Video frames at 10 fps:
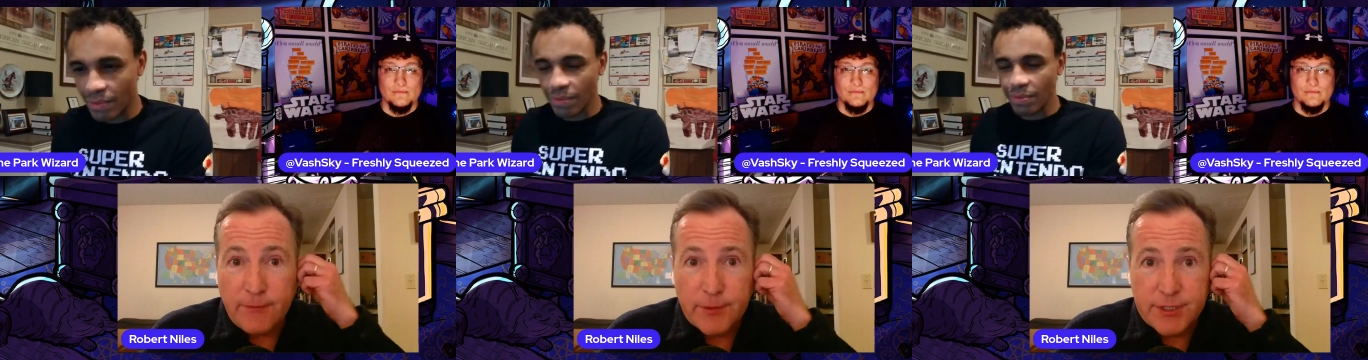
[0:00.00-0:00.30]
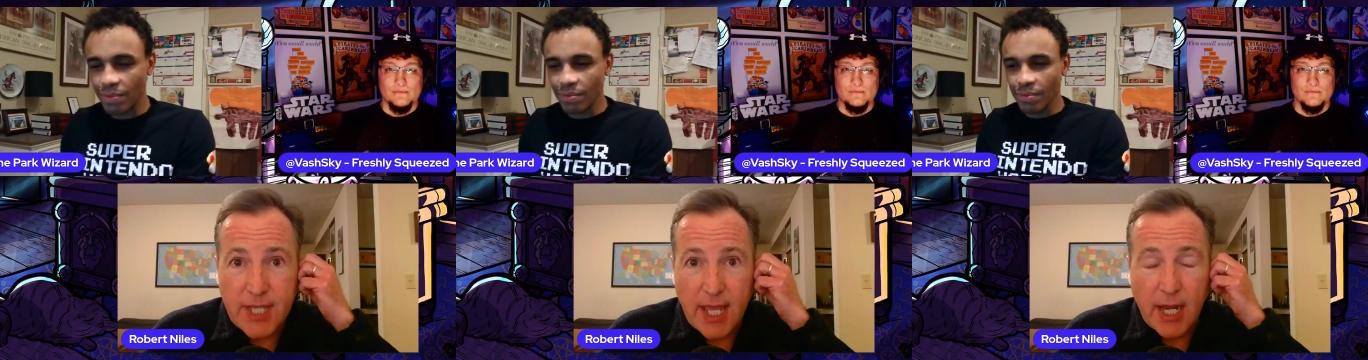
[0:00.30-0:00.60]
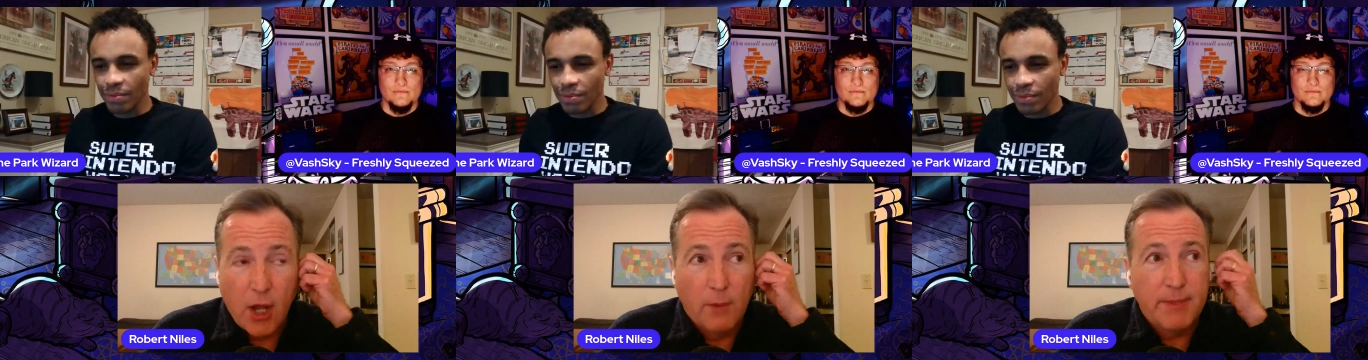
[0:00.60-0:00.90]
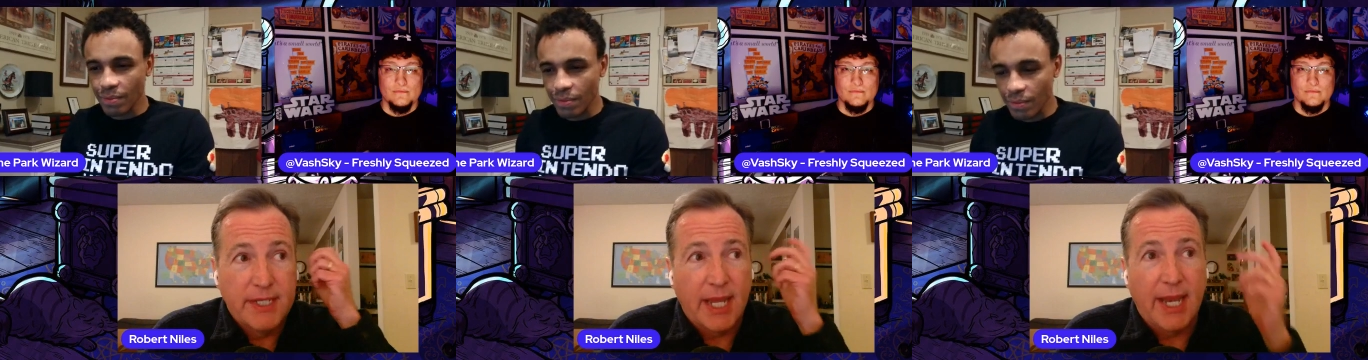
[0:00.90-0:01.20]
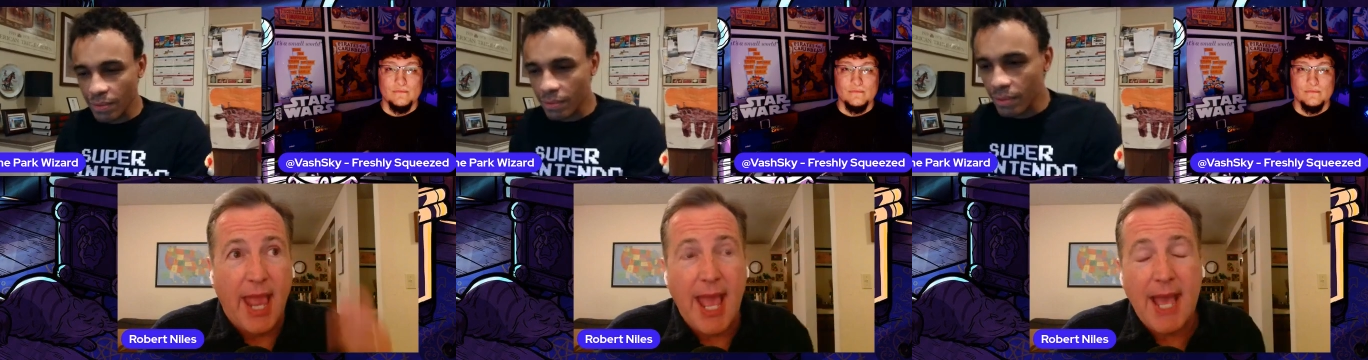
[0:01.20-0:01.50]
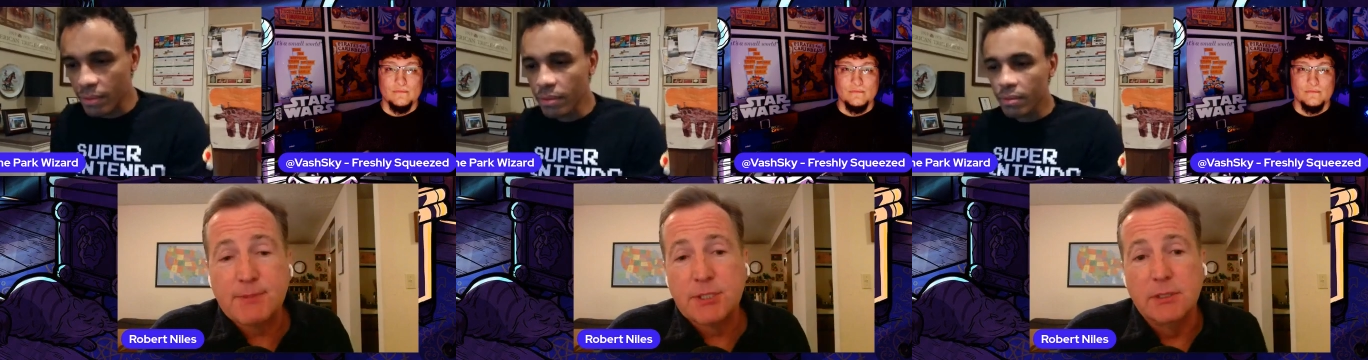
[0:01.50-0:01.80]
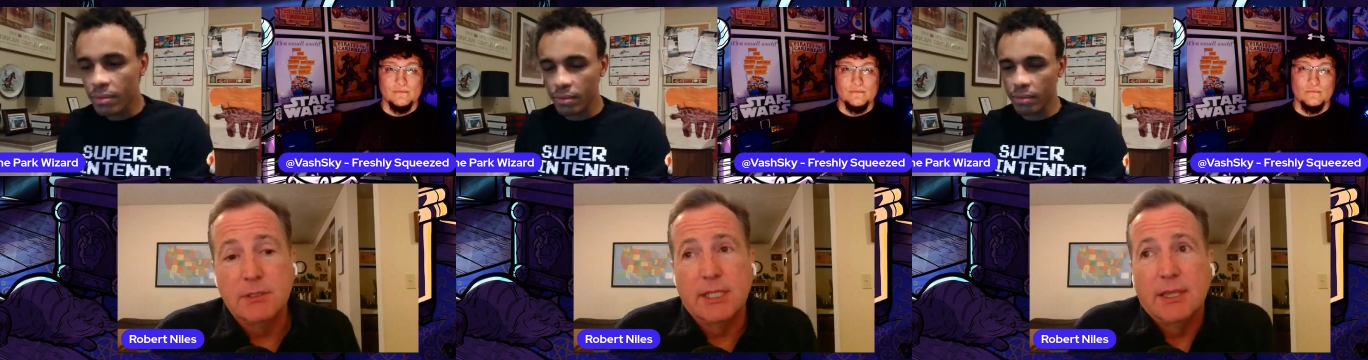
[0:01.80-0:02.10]
Speaker 1: first day it opened and
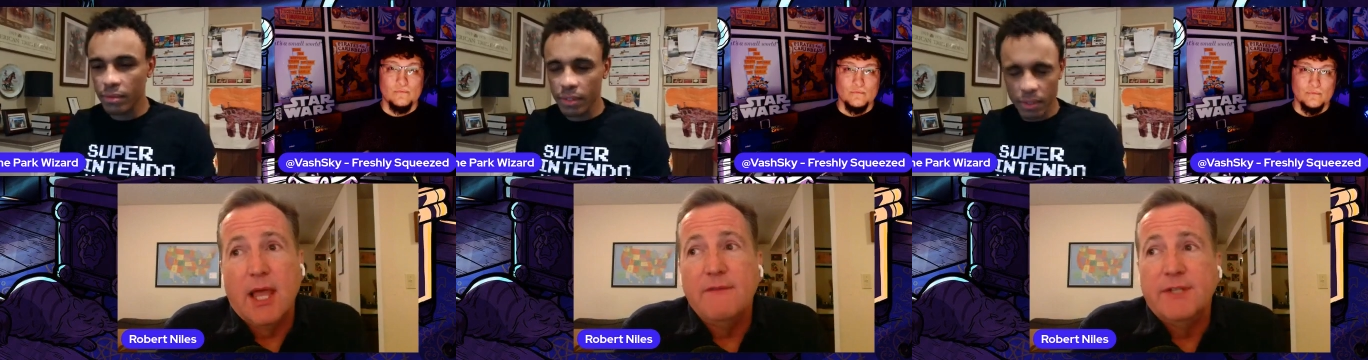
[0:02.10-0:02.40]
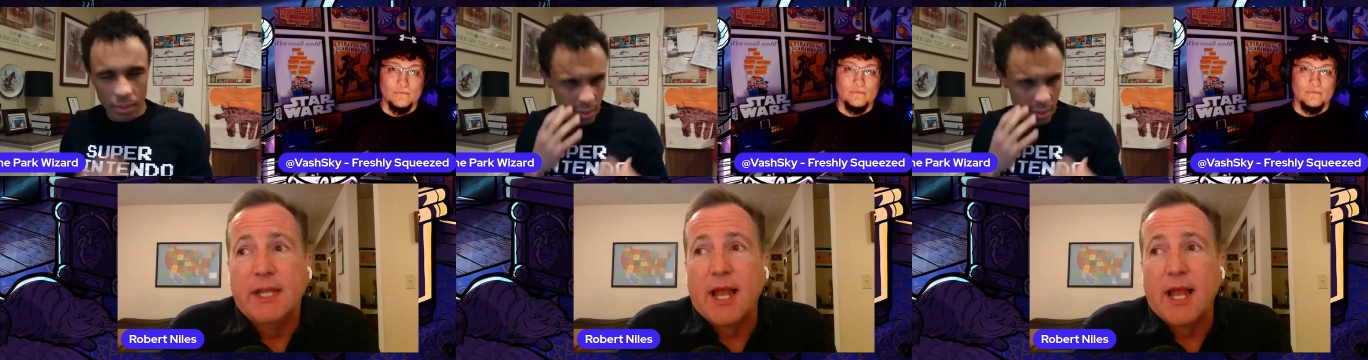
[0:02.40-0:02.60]
absolutely loved it.